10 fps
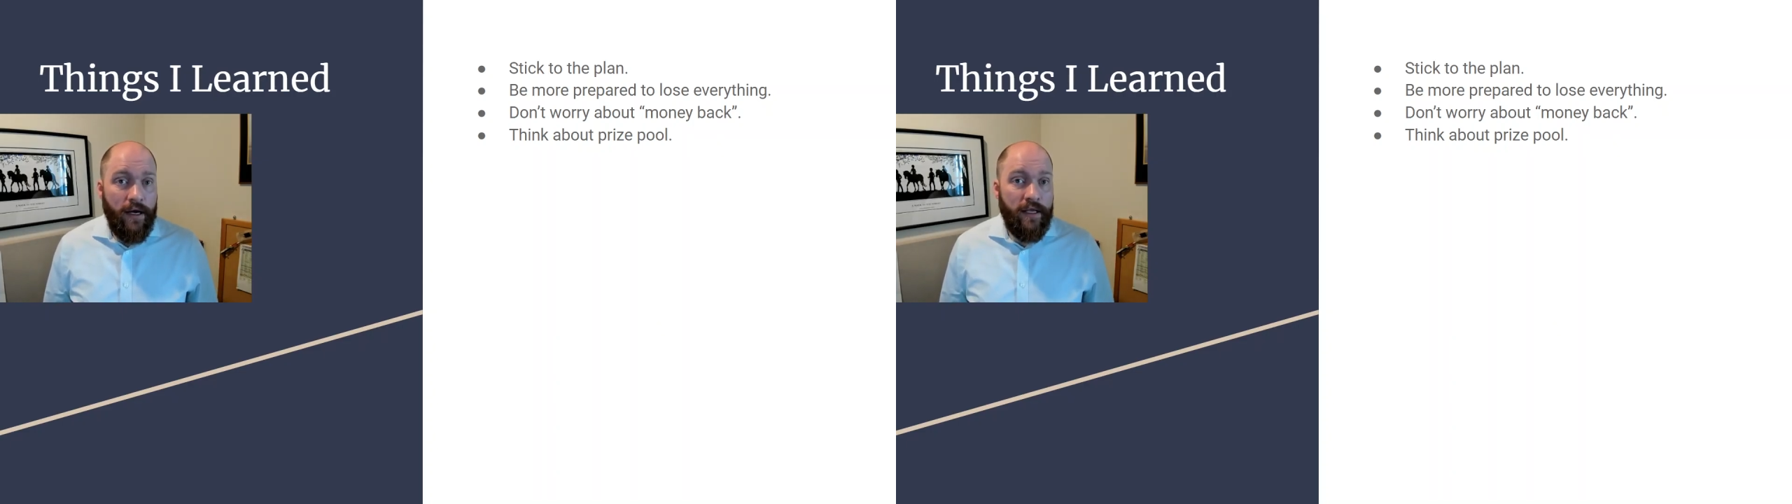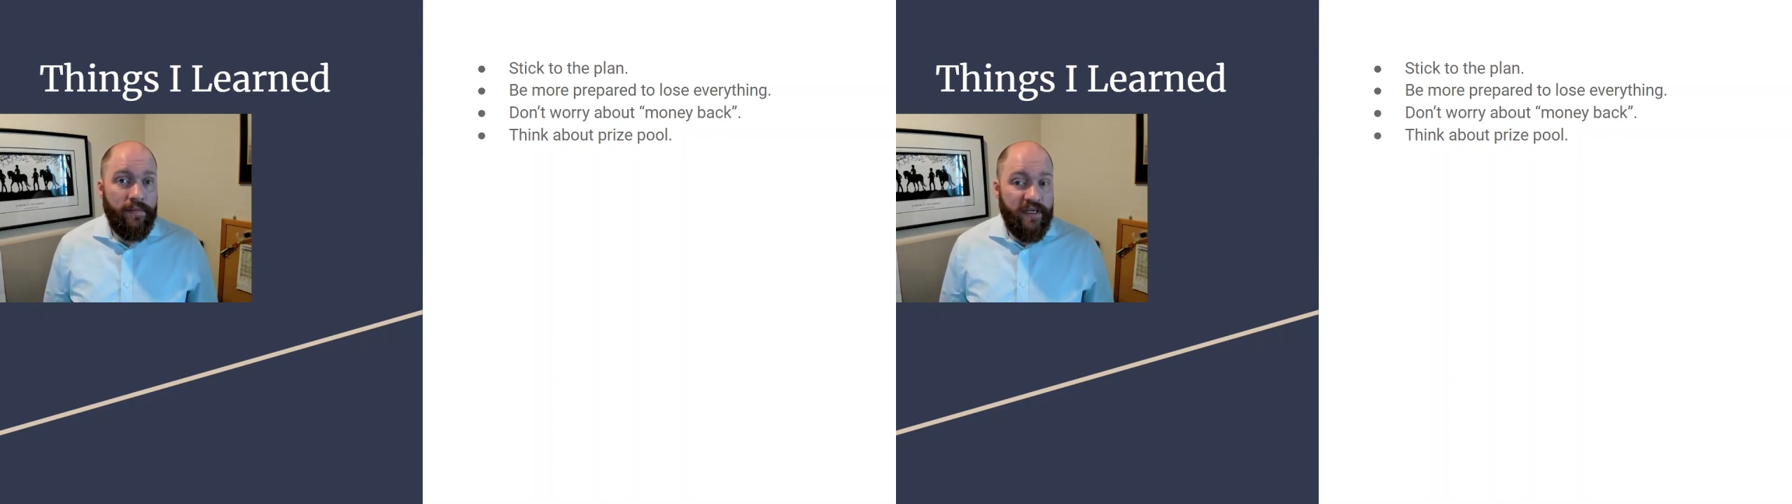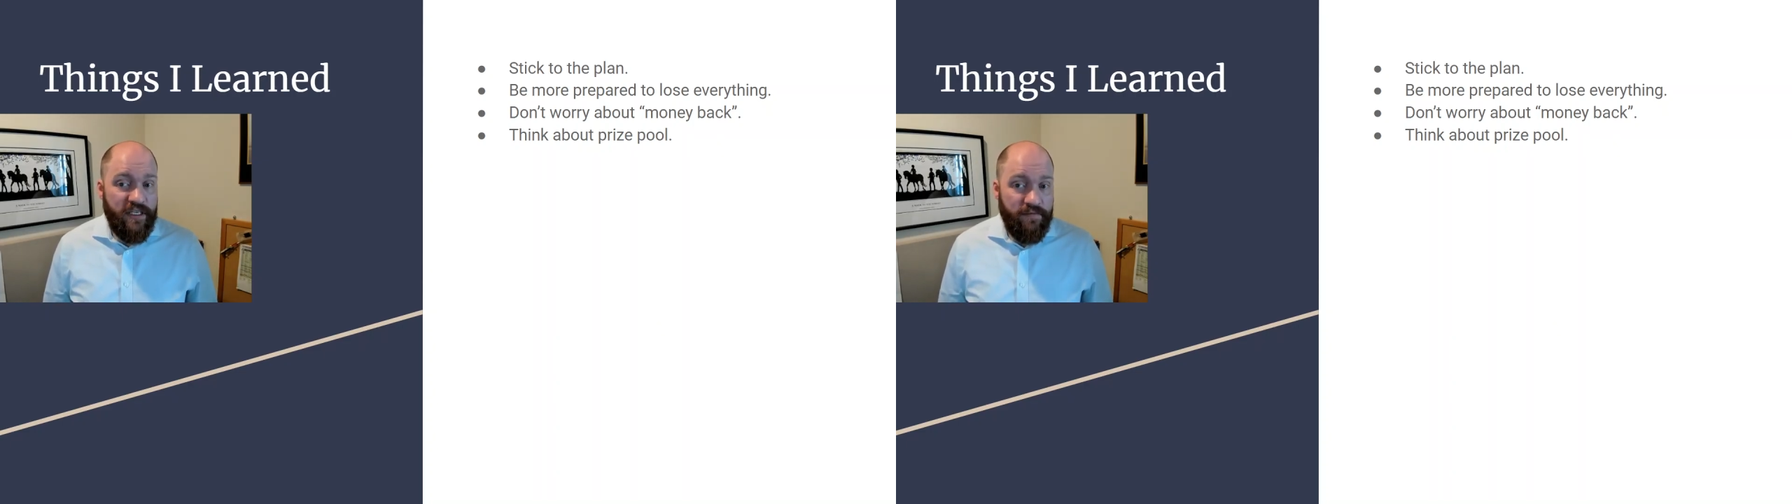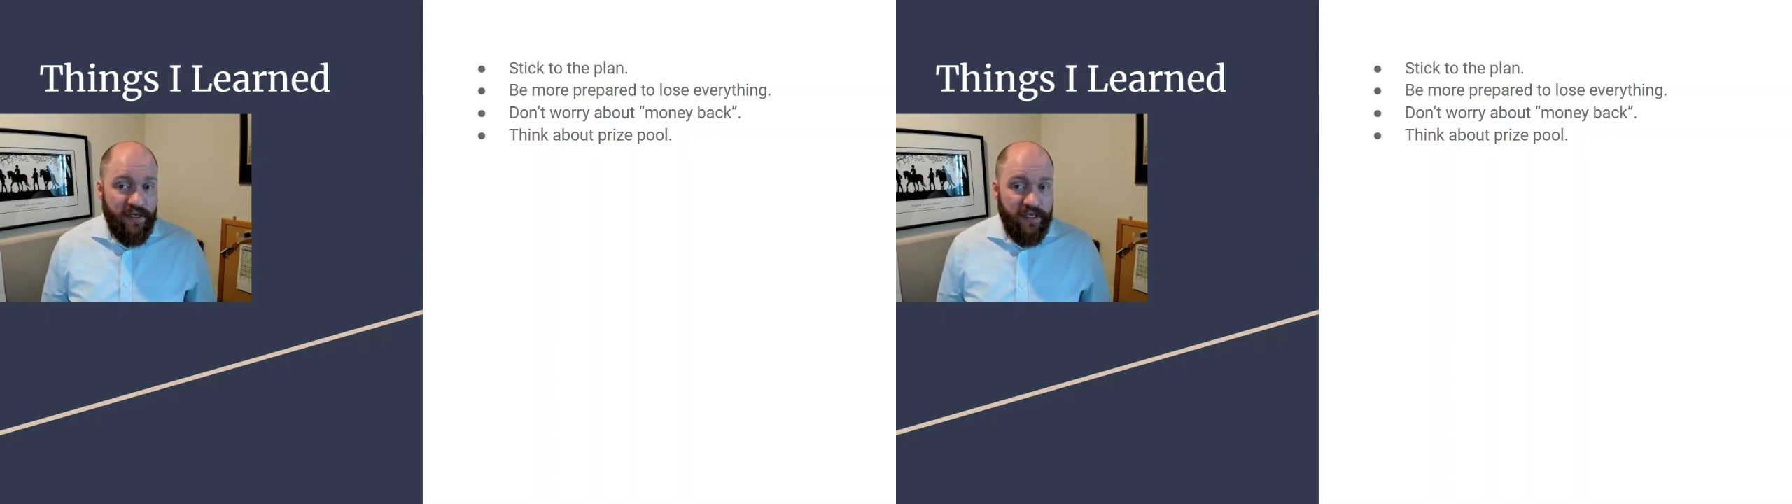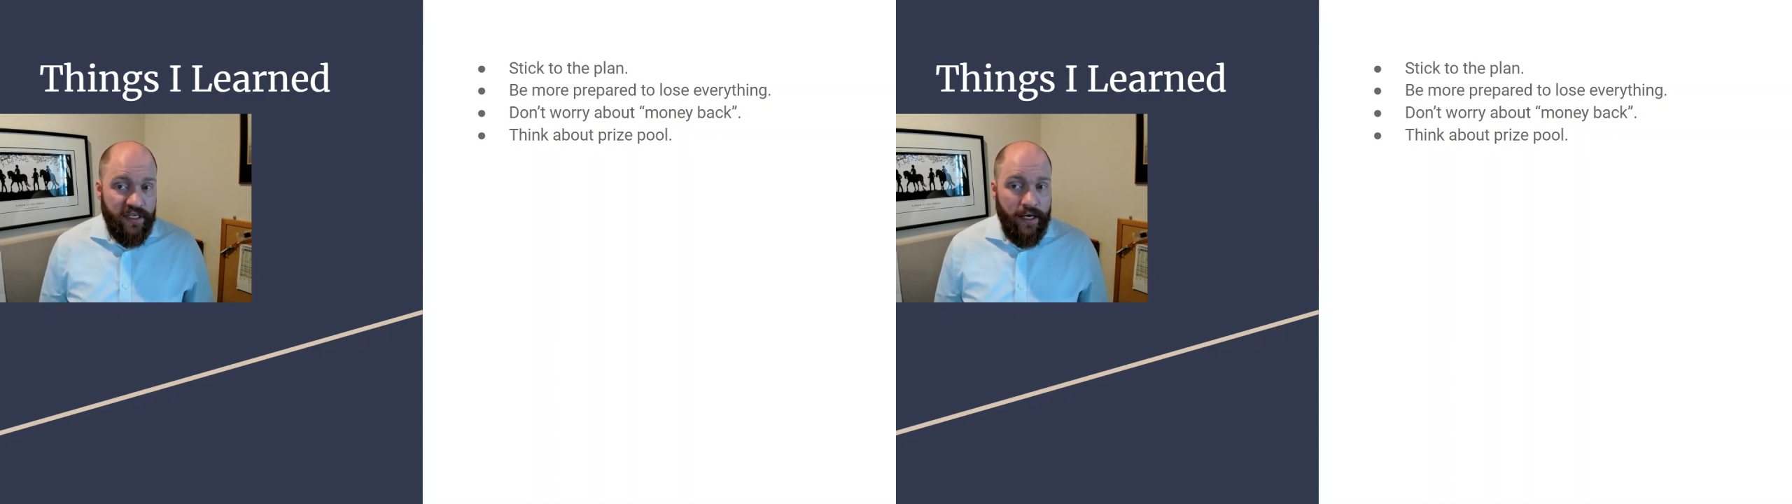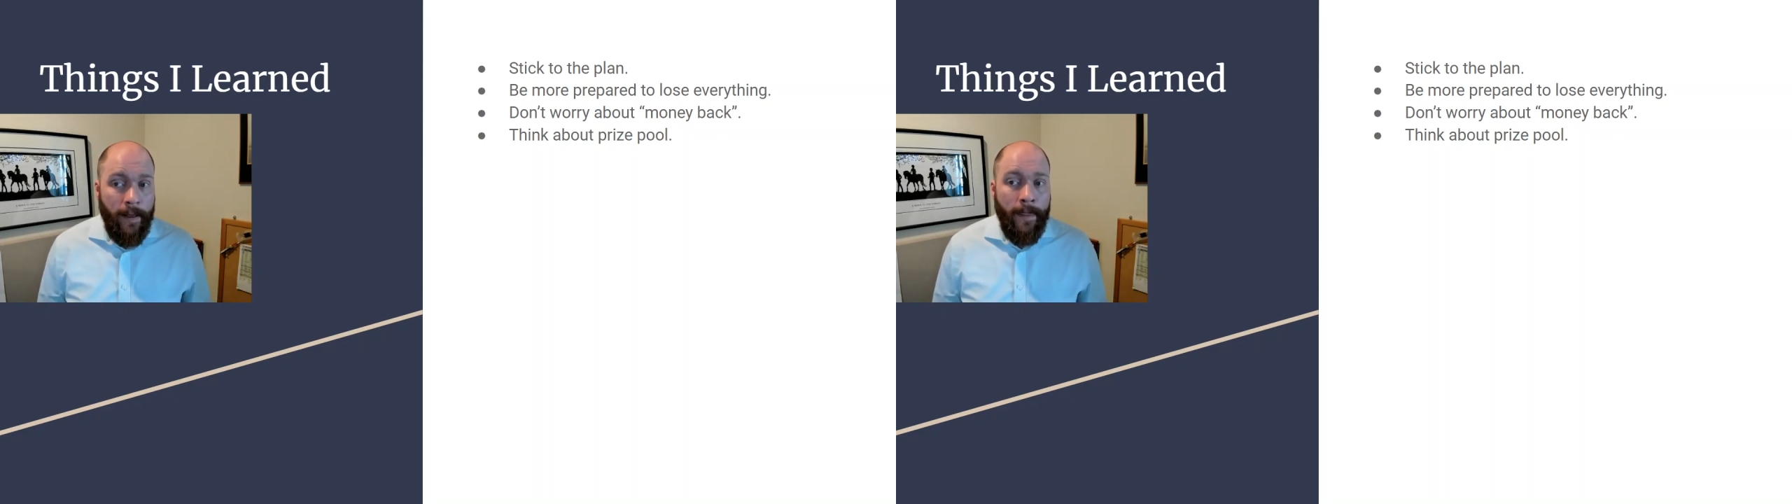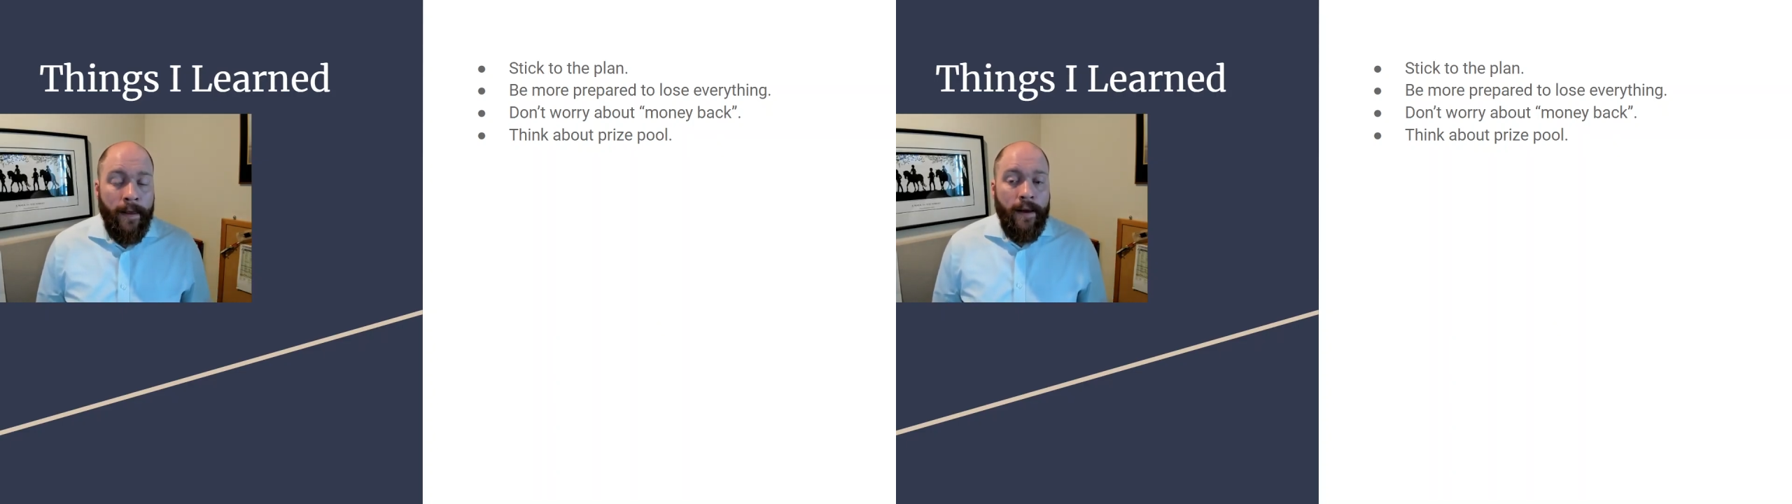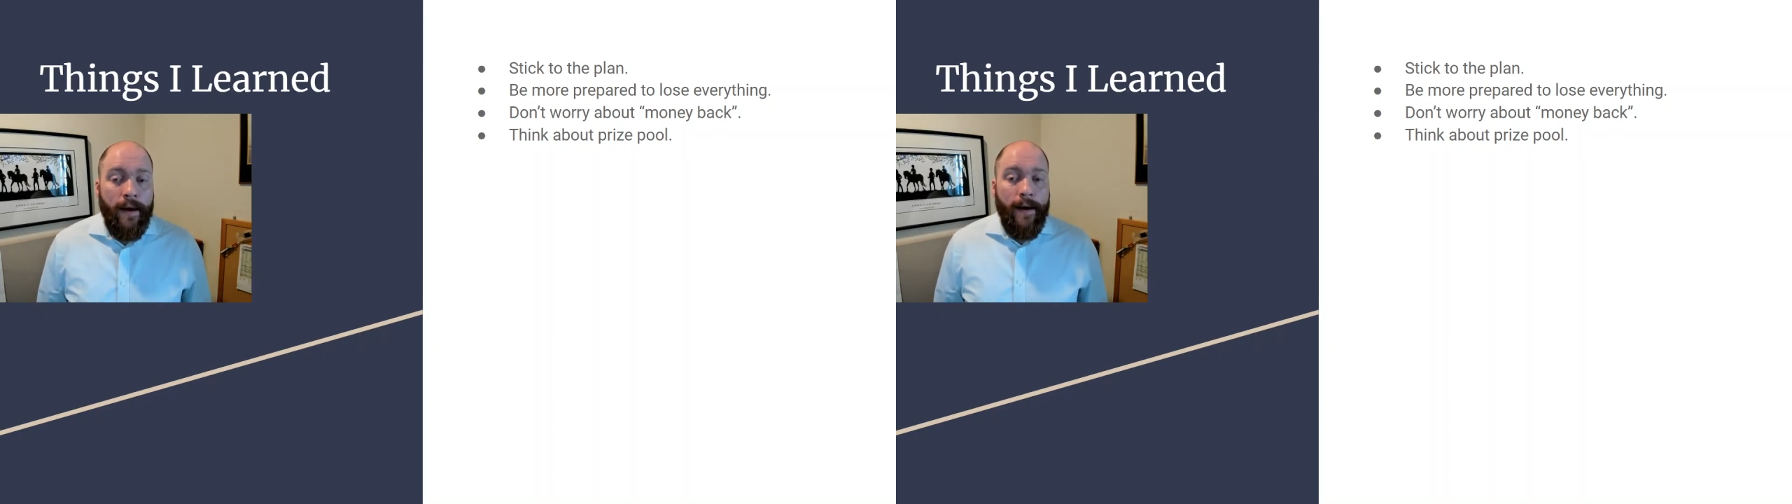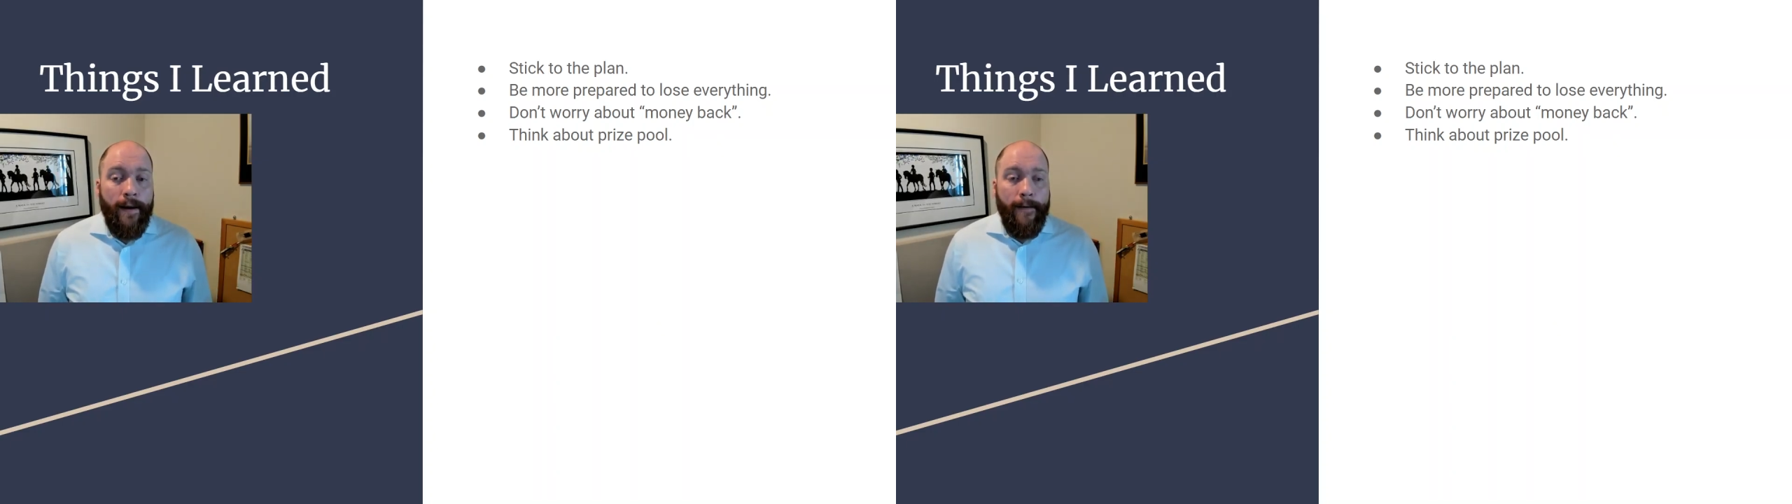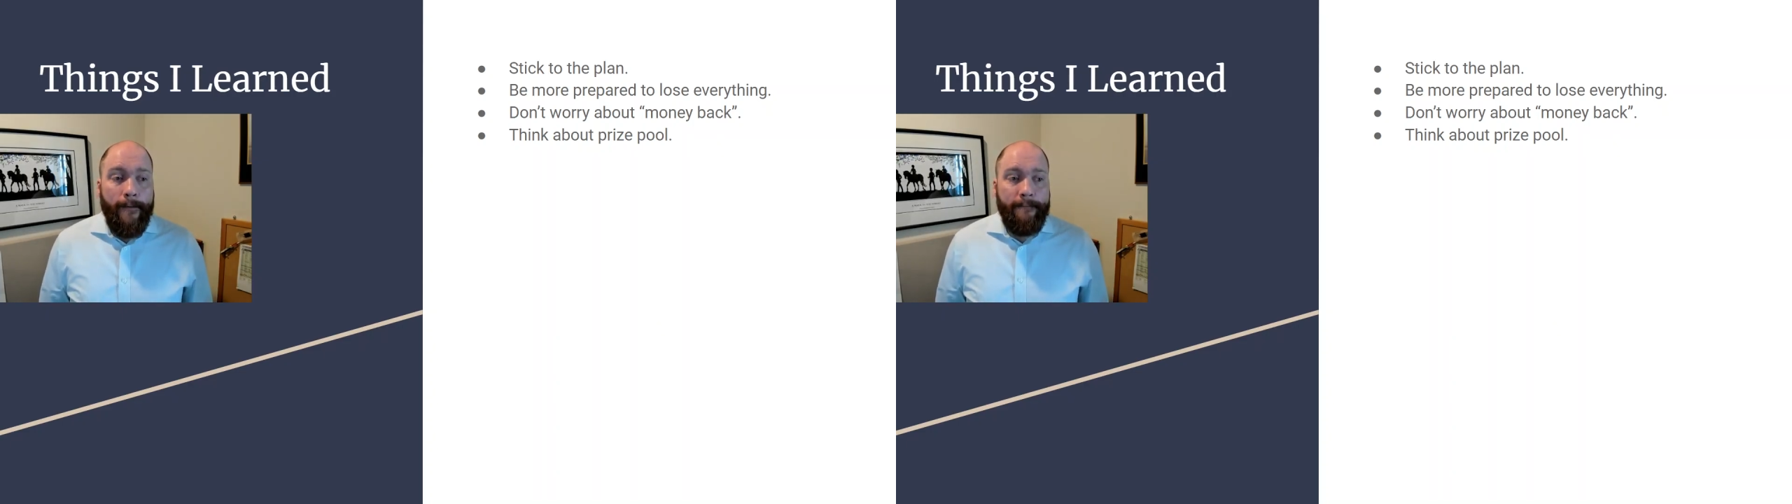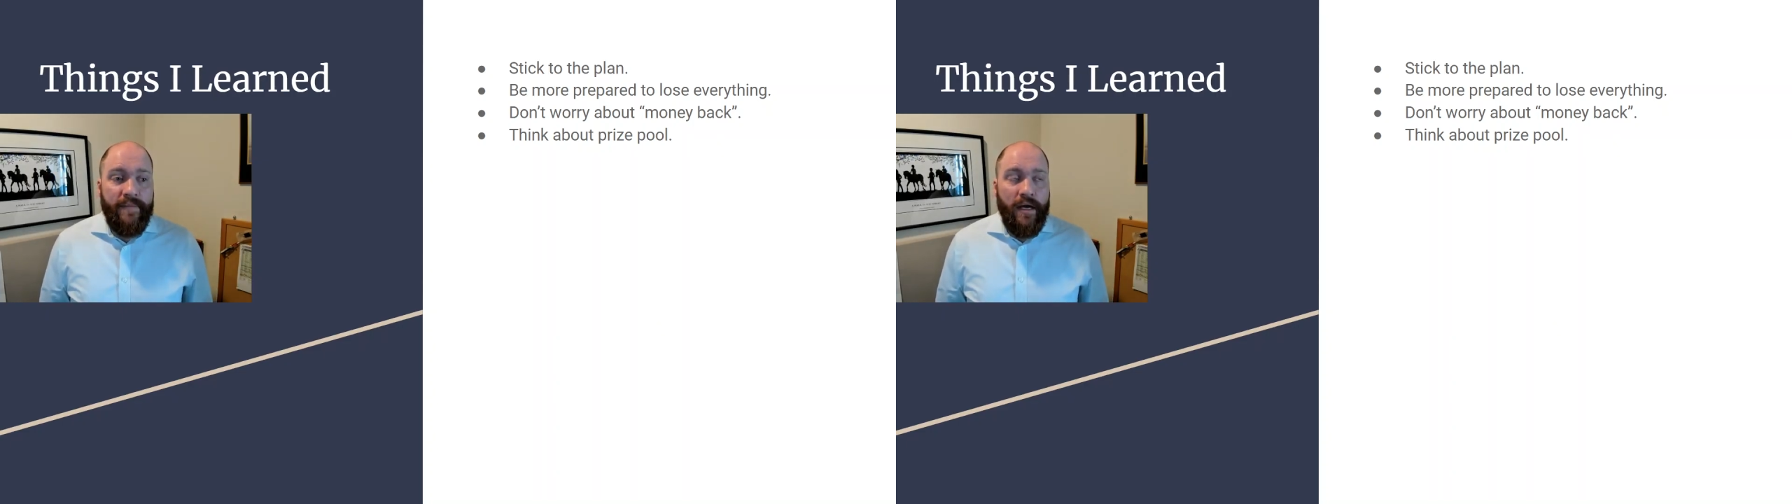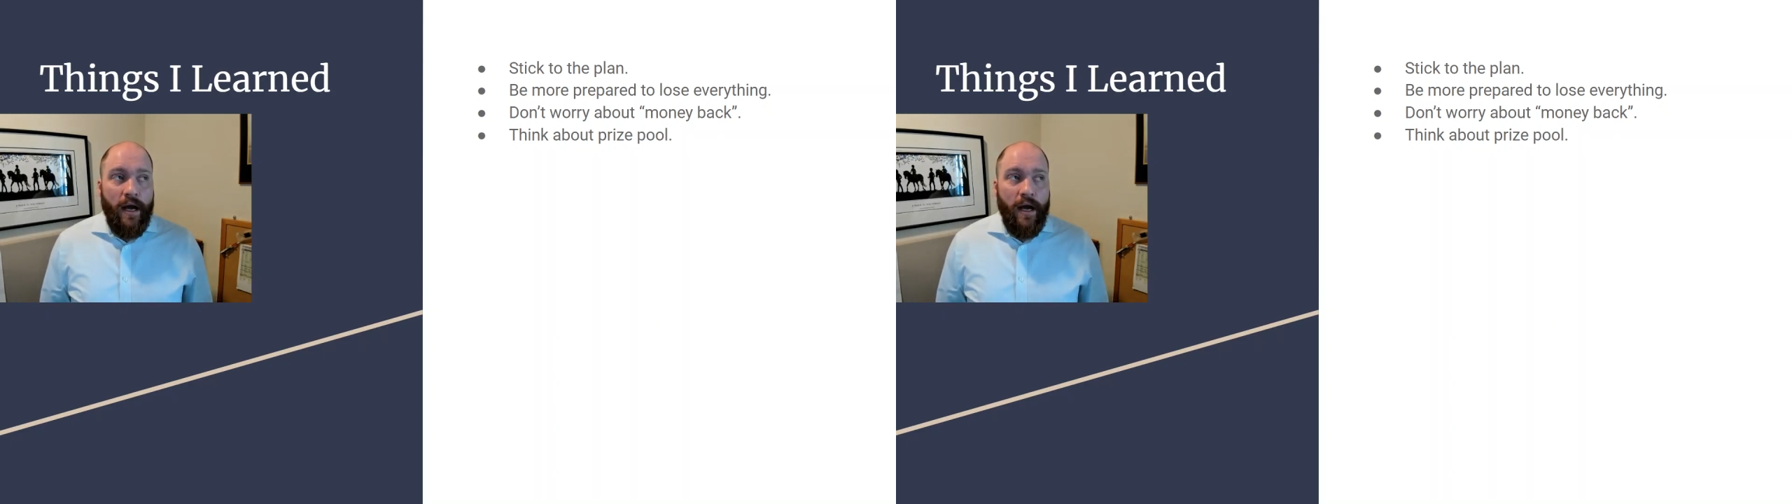in the BCBC. Um,